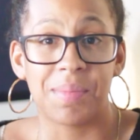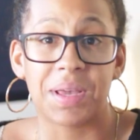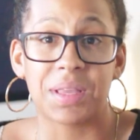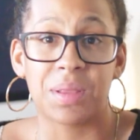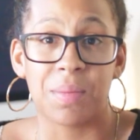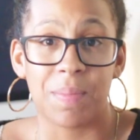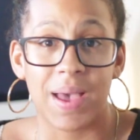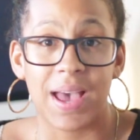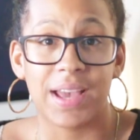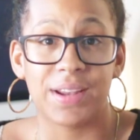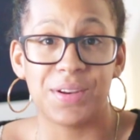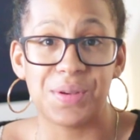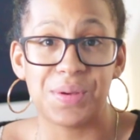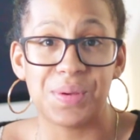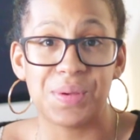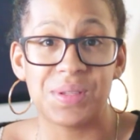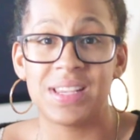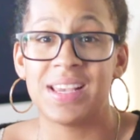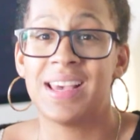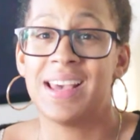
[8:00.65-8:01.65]
about the bad
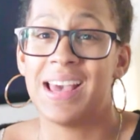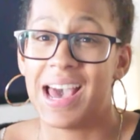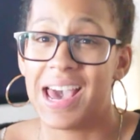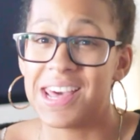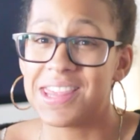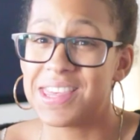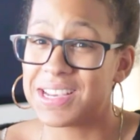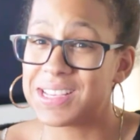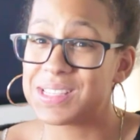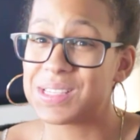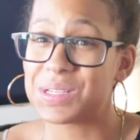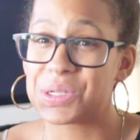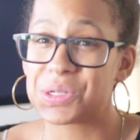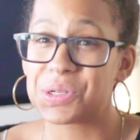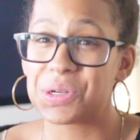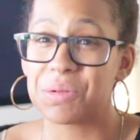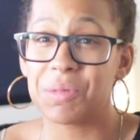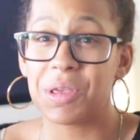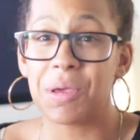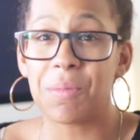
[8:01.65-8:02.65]
news. I think it's
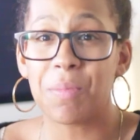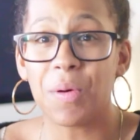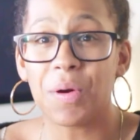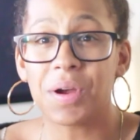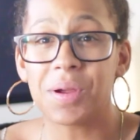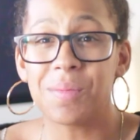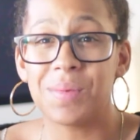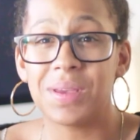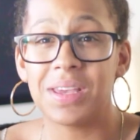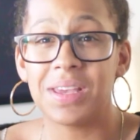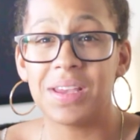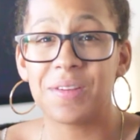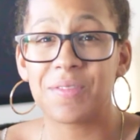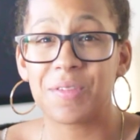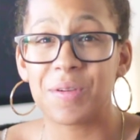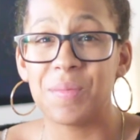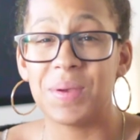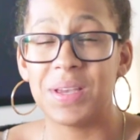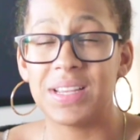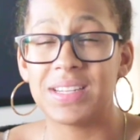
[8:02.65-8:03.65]
extremely important
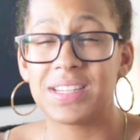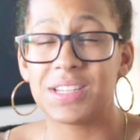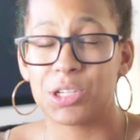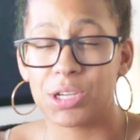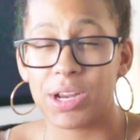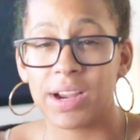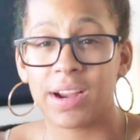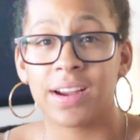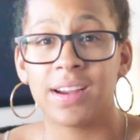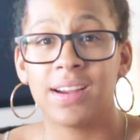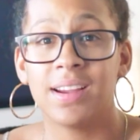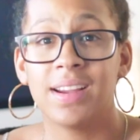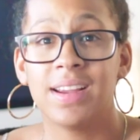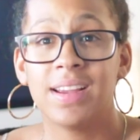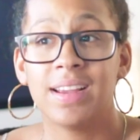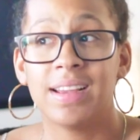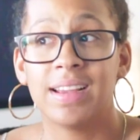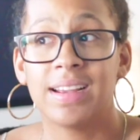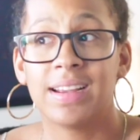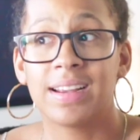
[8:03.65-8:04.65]
for me to share
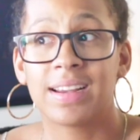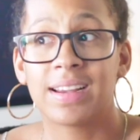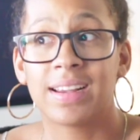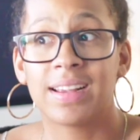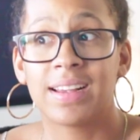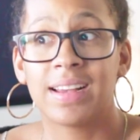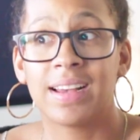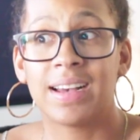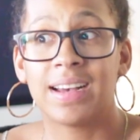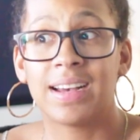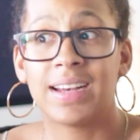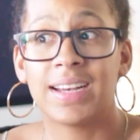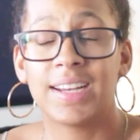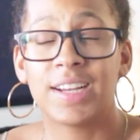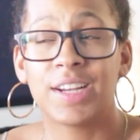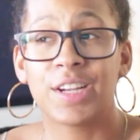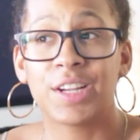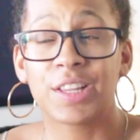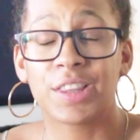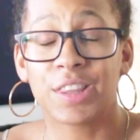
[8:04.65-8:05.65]

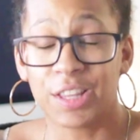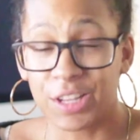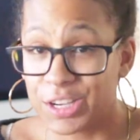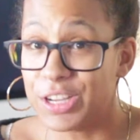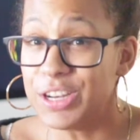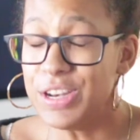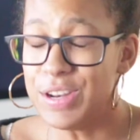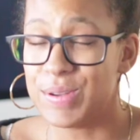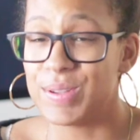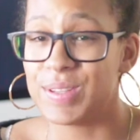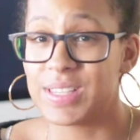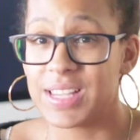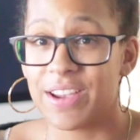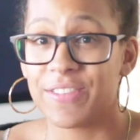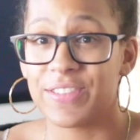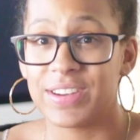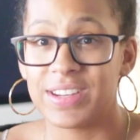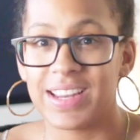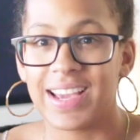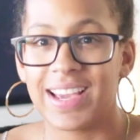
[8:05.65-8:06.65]
the good news
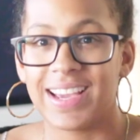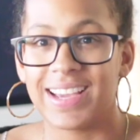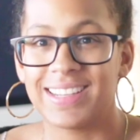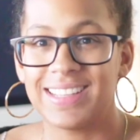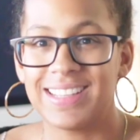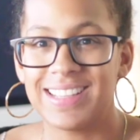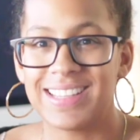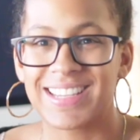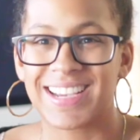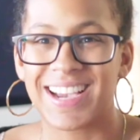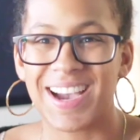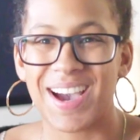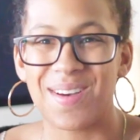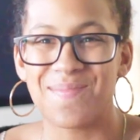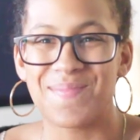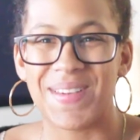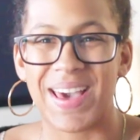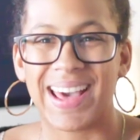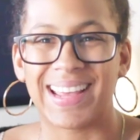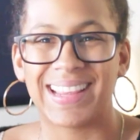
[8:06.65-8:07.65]
every day to
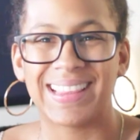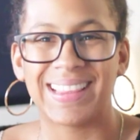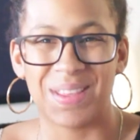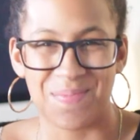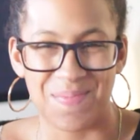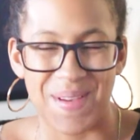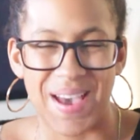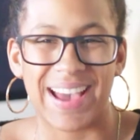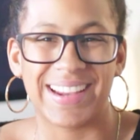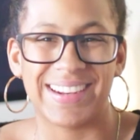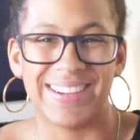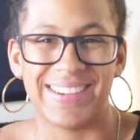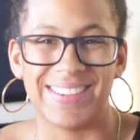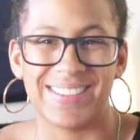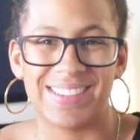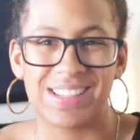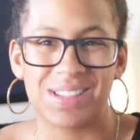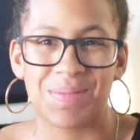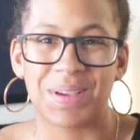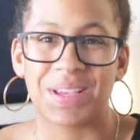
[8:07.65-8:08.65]
combat the bad
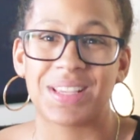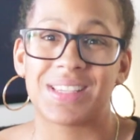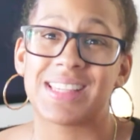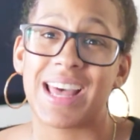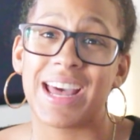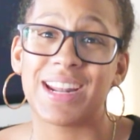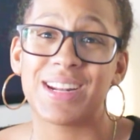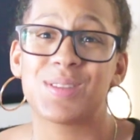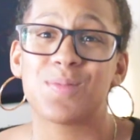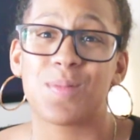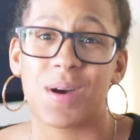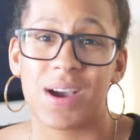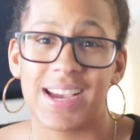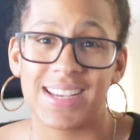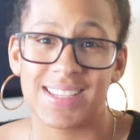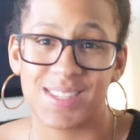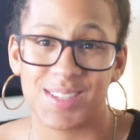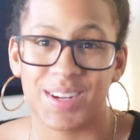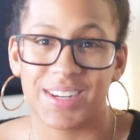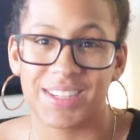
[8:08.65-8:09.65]
news, because that is why
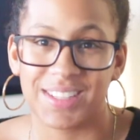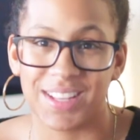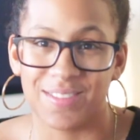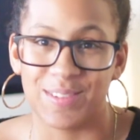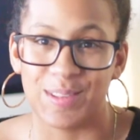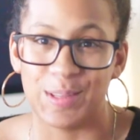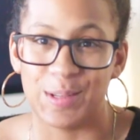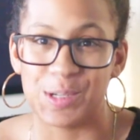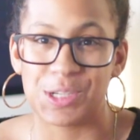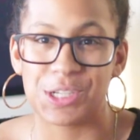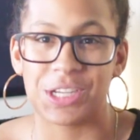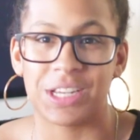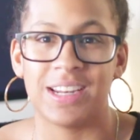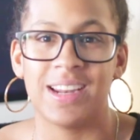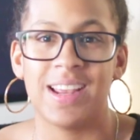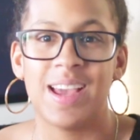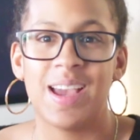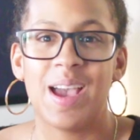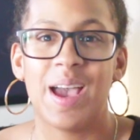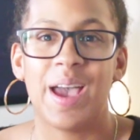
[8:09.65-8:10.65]
I started
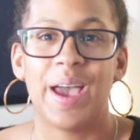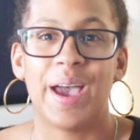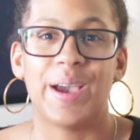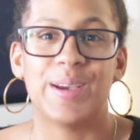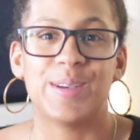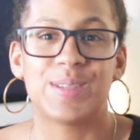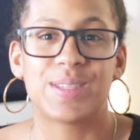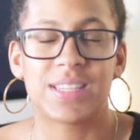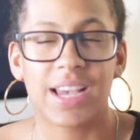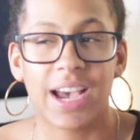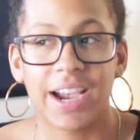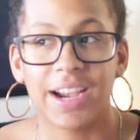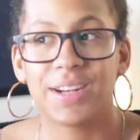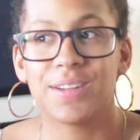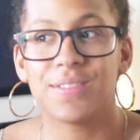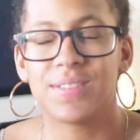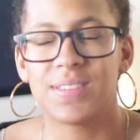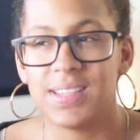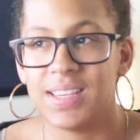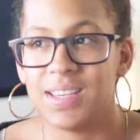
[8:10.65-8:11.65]
LovEvolution. I was tired
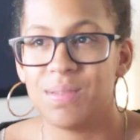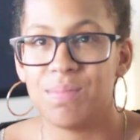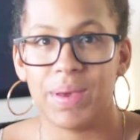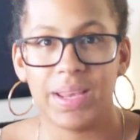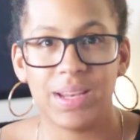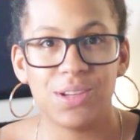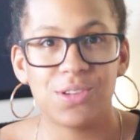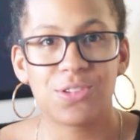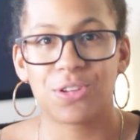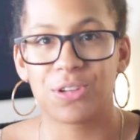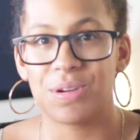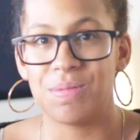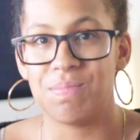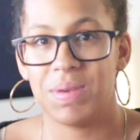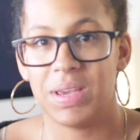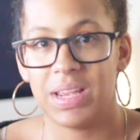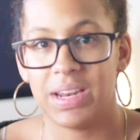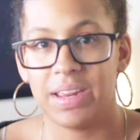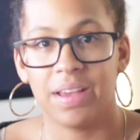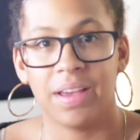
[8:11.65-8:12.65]
of seeing mainstream
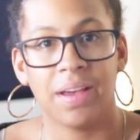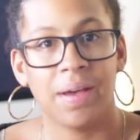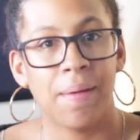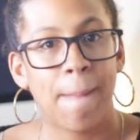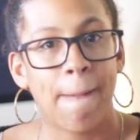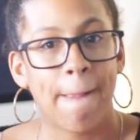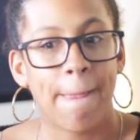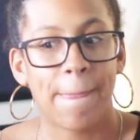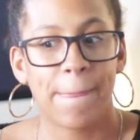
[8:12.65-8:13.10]
media